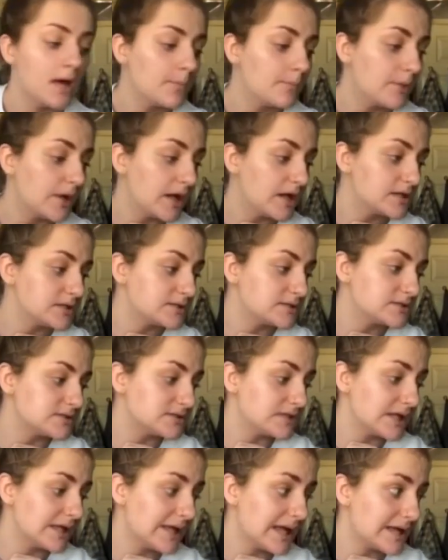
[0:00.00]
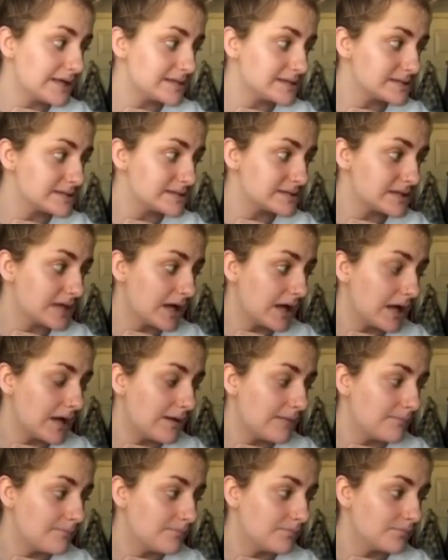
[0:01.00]
But yes,
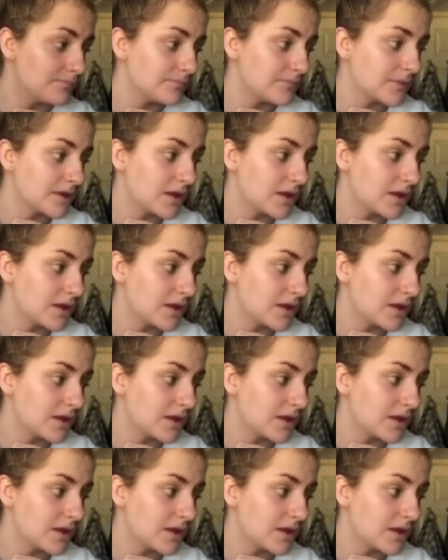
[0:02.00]
I'm